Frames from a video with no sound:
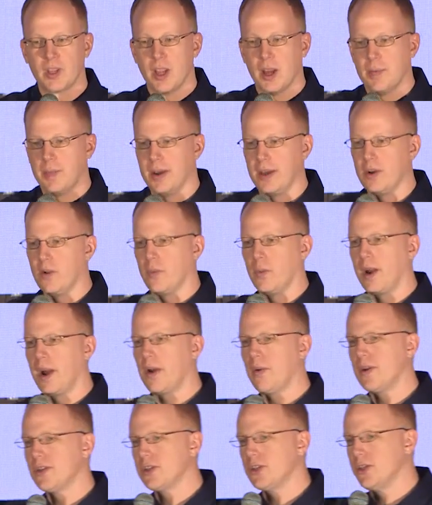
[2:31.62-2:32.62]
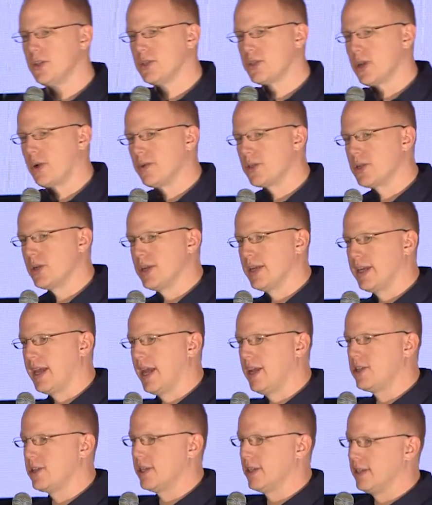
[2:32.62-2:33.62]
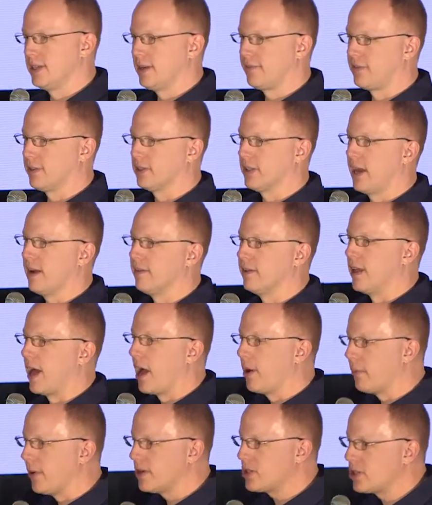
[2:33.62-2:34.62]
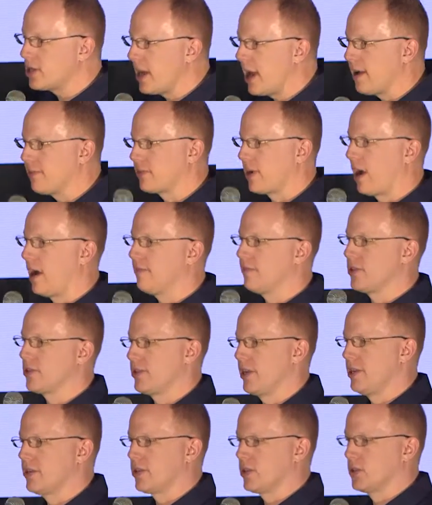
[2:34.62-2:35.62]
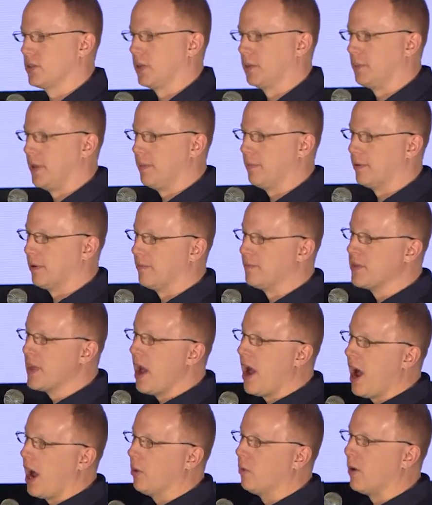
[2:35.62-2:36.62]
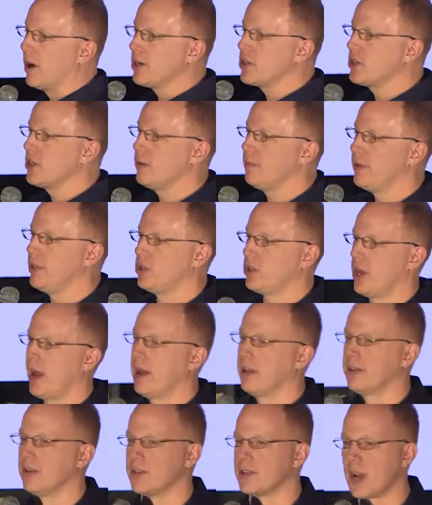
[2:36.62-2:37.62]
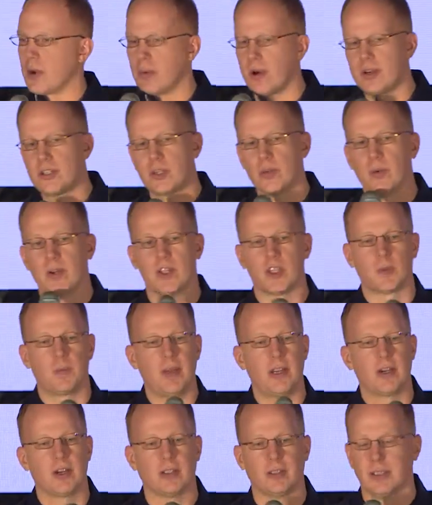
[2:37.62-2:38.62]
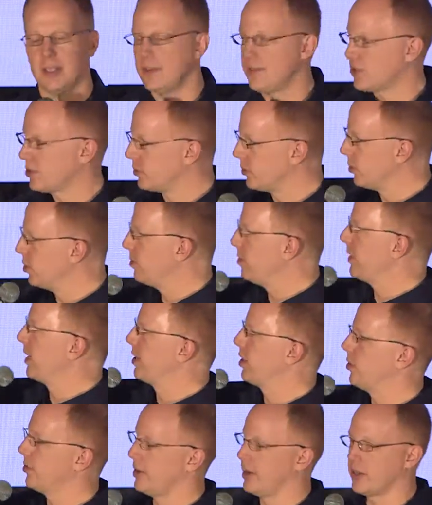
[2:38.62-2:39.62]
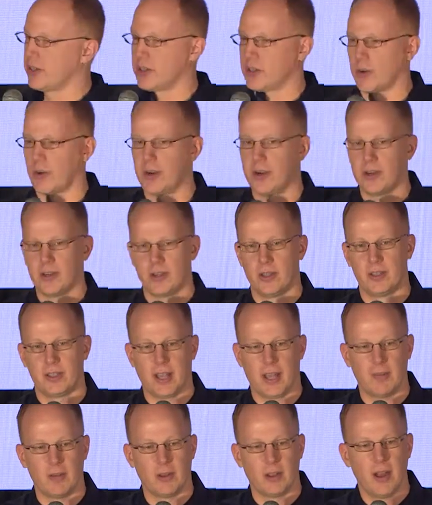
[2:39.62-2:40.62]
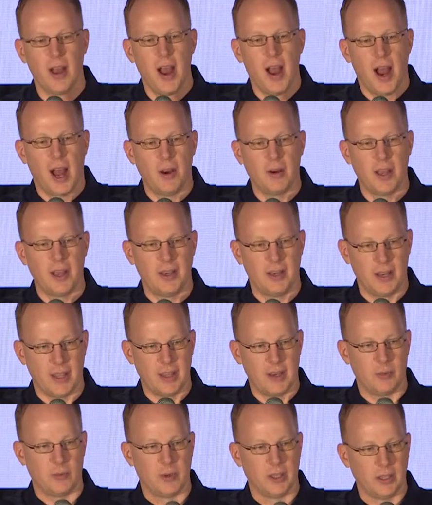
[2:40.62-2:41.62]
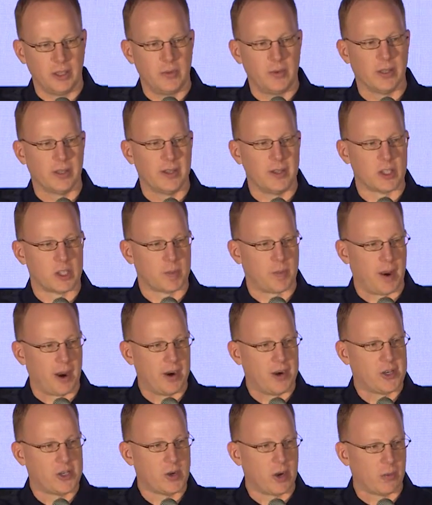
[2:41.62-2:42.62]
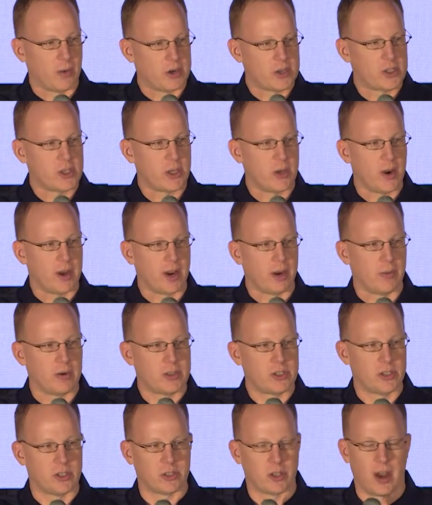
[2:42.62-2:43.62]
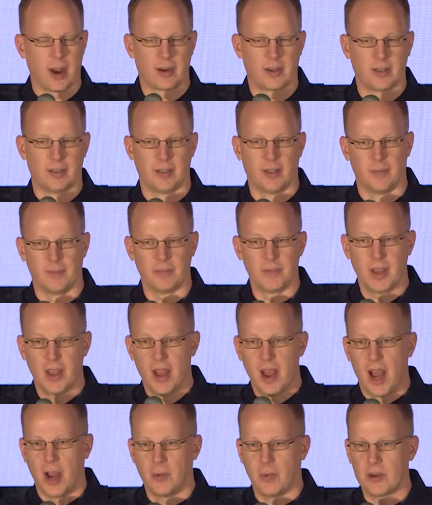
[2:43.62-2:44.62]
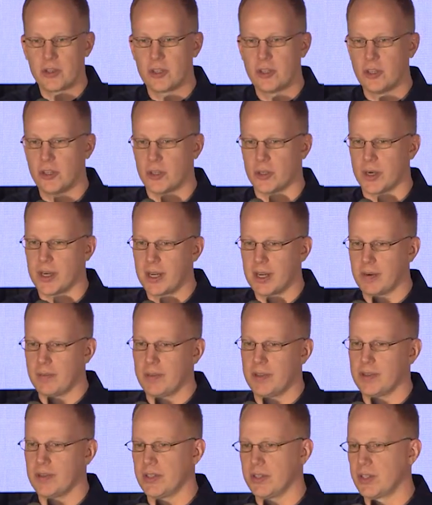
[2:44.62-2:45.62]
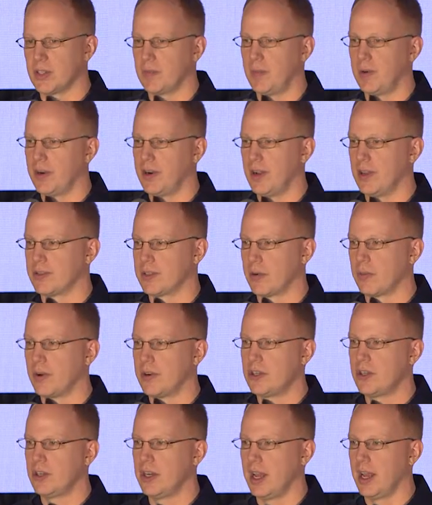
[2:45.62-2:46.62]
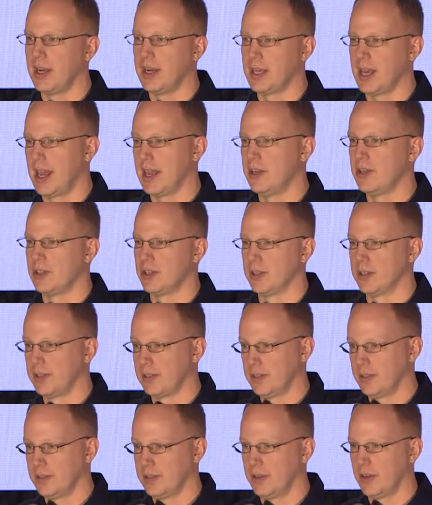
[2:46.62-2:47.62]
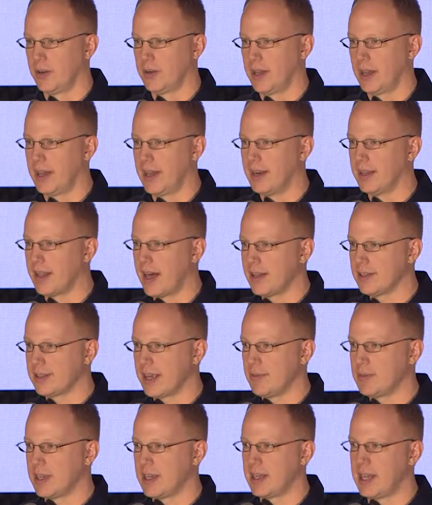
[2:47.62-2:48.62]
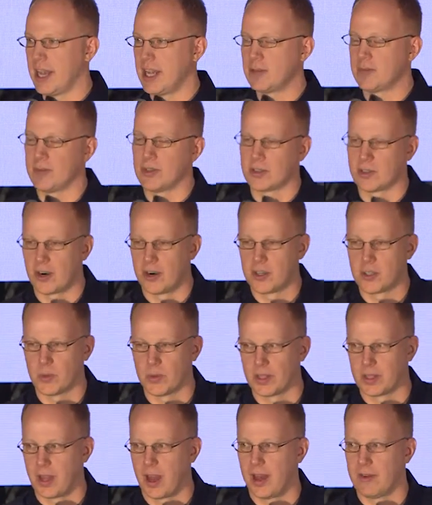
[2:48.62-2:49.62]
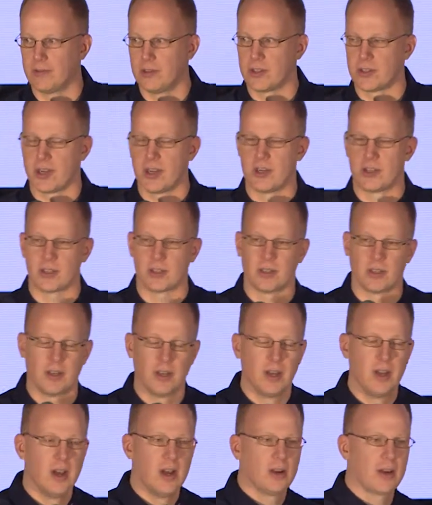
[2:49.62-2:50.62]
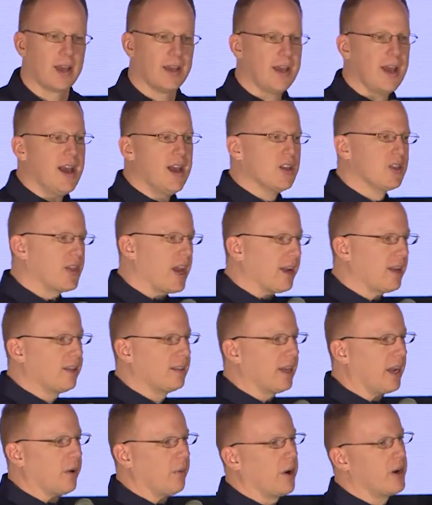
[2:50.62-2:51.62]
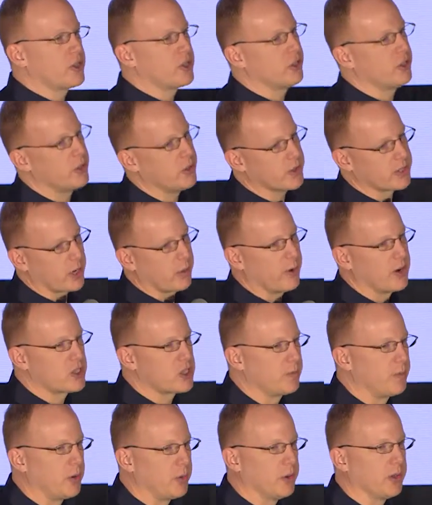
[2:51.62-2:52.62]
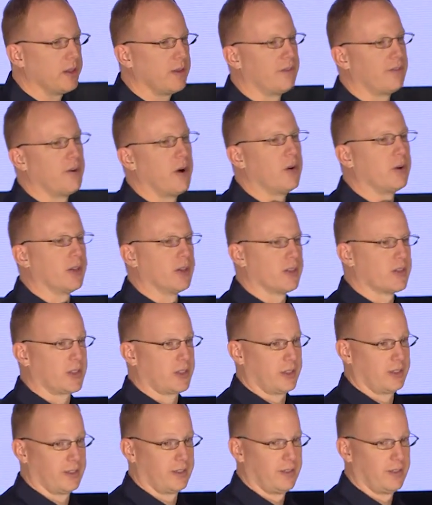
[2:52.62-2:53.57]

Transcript: But what I want you to do is I want you to engage it at a different level. I want you to have conversations with people. I want you to be challenged. I want you, when a speaker leaves the room and they go next door here to the table and it really, really inspired you, I want you to go out and I want you to talk to them. I want you to drink up this experience. I want you to engage it. Okay? And a lot of times engagement starts with a conversation. Okay? Second thing I want you to do is I want you to be really focused.